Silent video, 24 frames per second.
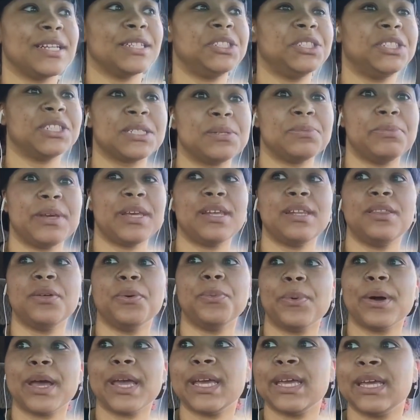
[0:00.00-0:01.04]
It's just been the
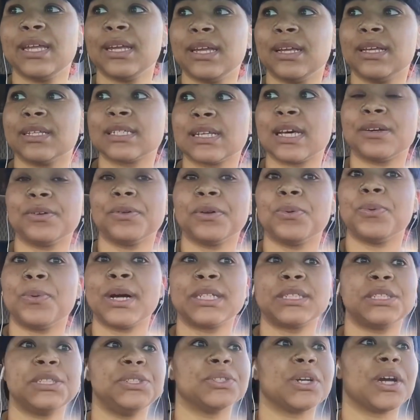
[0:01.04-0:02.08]
way it is. I don't know
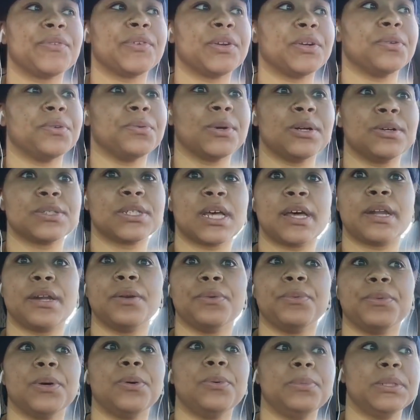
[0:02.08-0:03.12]
why she's driving on the wrong side of
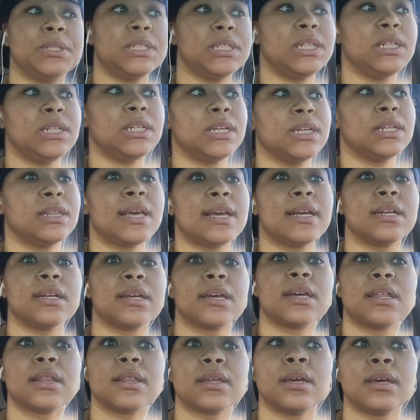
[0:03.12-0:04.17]
the road, but she needs to get that
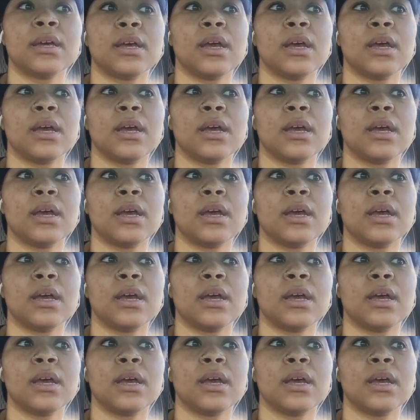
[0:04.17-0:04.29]
together.